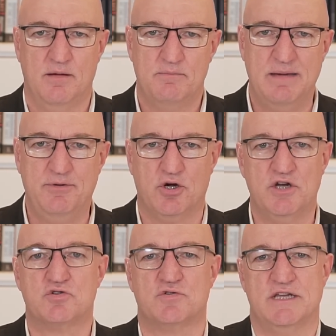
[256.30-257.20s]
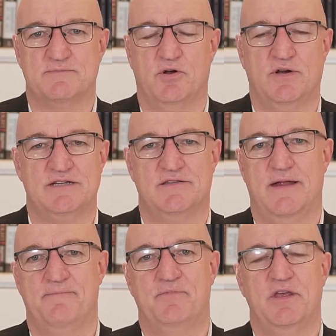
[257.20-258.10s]
Maybe on interest rates, but I'll get to
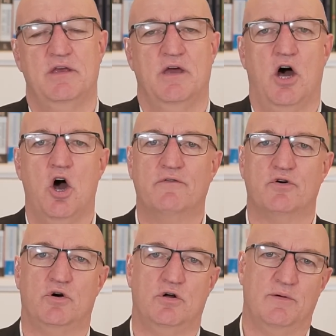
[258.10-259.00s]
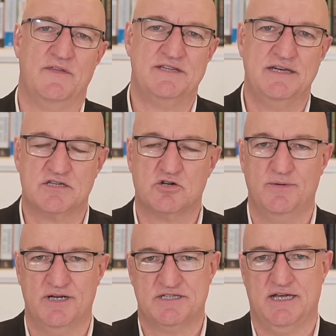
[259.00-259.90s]
that. Overall, when there's
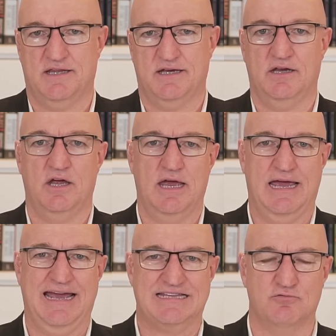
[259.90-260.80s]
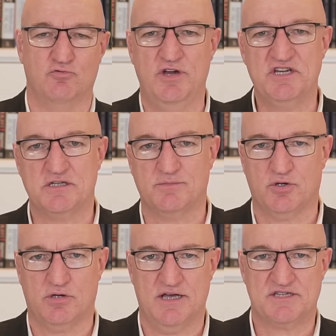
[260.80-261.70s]
indiscriminate selling, it's a
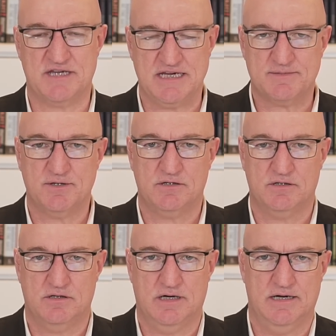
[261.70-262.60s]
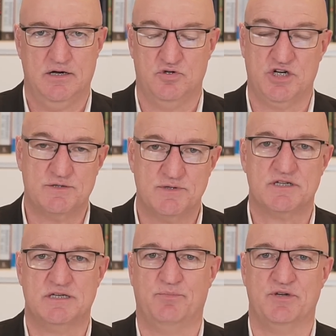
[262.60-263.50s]
reasonable assessment or judgment
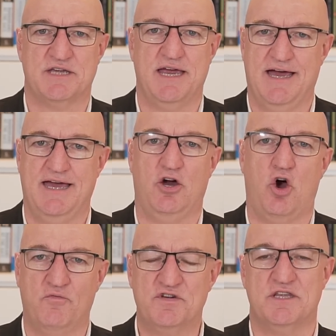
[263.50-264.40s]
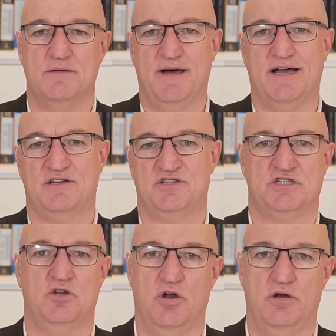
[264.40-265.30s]
to simply say, hey, obviously the market's
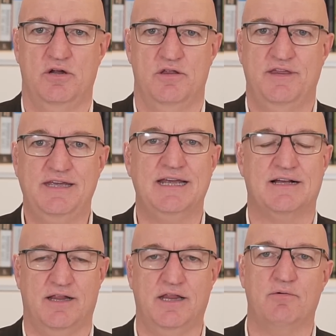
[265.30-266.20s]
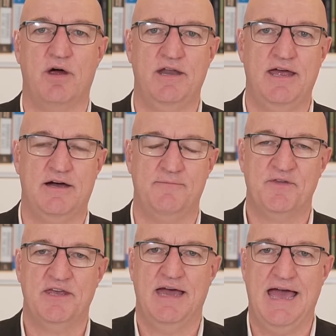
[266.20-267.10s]
just not thinking clearly right now.
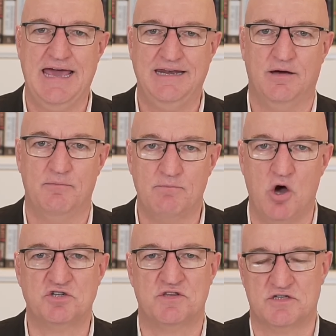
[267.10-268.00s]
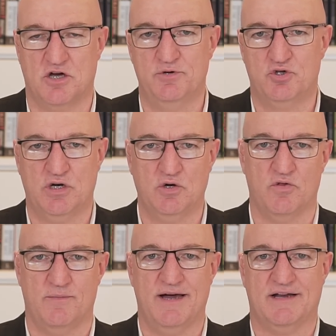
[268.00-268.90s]
And most of the time you should ignore
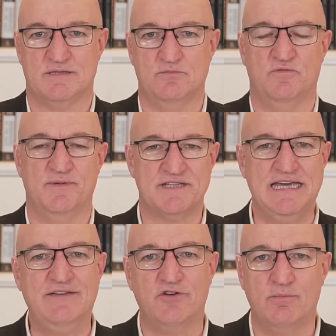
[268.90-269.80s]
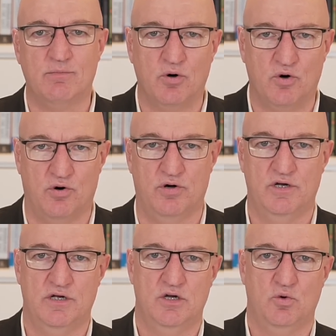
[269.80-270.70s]
the market's movements even more
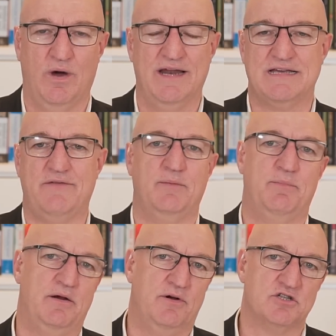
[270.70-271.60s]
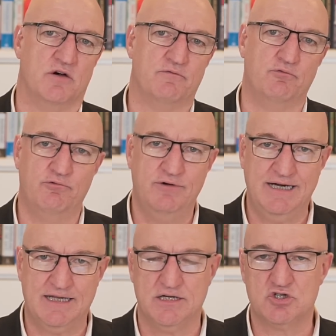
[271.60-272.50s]
when it's having periods of
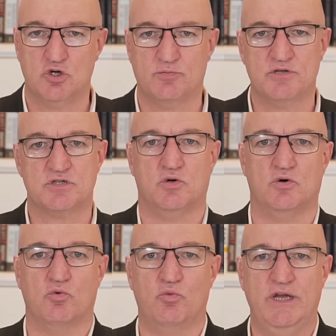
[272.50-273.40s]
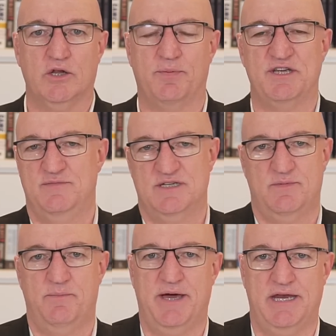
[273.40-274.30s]
real exuberance or real pessimism
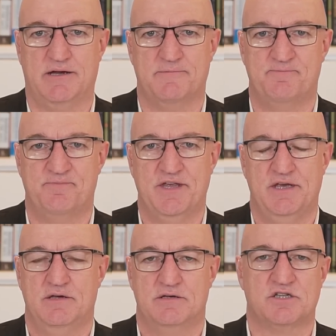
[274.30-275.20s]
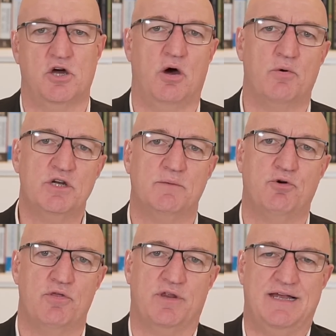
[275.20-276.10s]
and panic. So I want you to
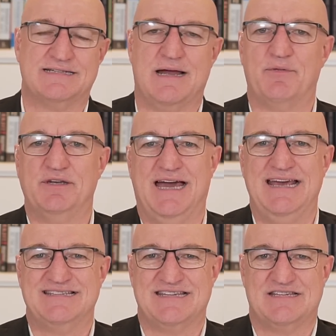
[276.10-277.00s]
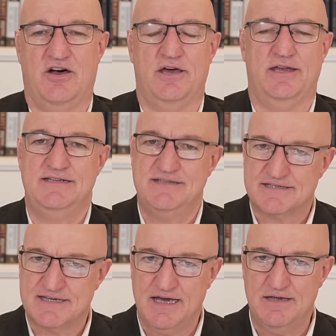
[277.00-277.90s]
put the last couple of days aside. Easy to
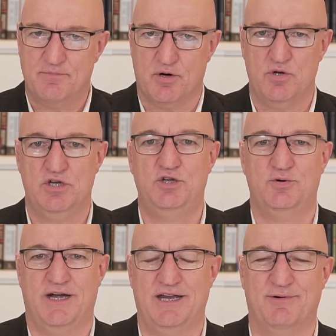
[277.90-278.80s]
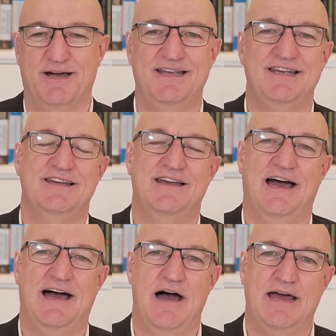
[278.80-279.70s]
say, but I want you to do it anyway.
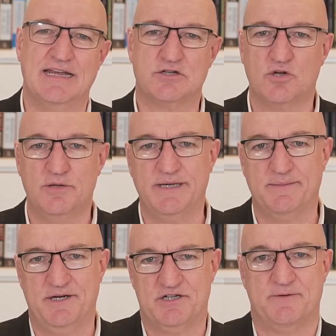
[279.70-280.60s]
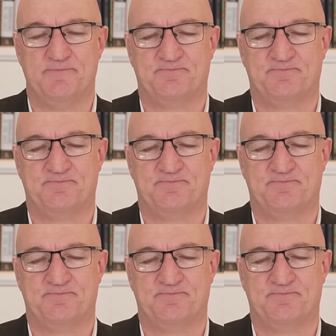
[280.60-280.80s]
And let's look at the bigger picture.